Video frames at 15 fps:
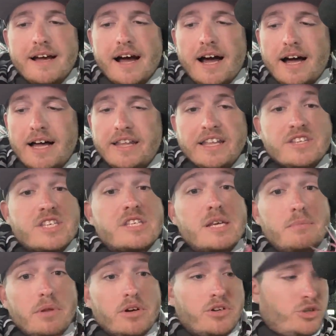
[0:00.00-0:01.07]
And then
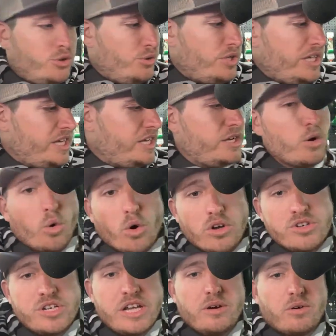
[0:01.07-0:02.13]
similar to the
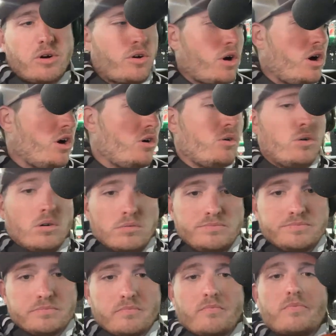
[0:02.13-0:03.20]
Orange Tail Crawl,
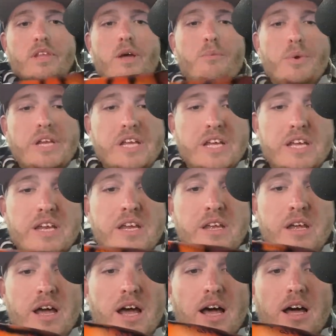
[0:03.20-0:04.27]
we did
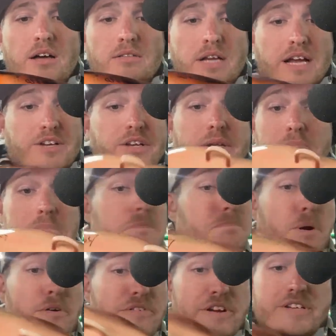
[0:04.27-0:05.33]
actually a
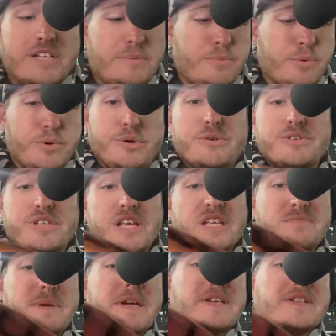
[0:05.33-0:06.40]
perfect example. We use
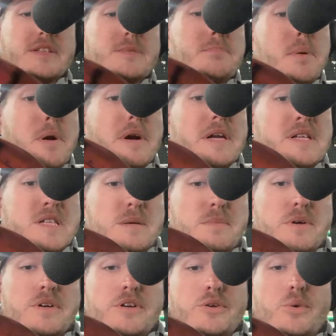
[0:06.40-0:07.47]
this because it's pretty
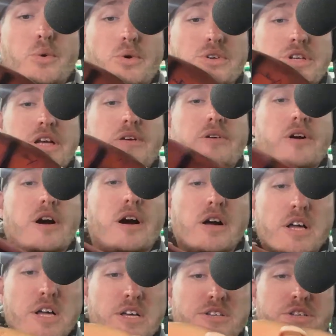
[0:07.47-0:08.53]
similar to Orange Tail Crawl.
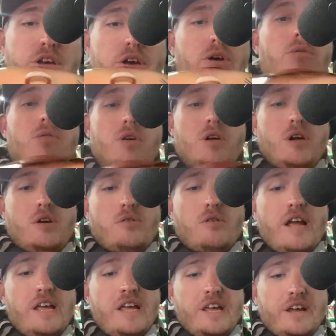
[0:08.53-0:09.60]
So
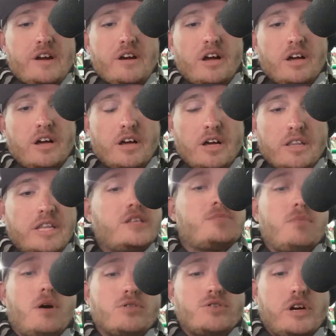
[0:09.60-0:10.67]
right here on the
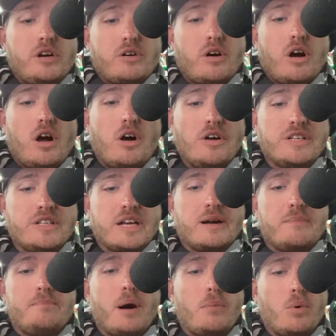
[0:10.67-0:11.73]
Small Jaw Crawl is like
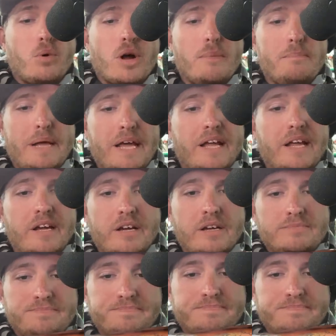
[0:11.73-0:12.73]
a bubblegum pink.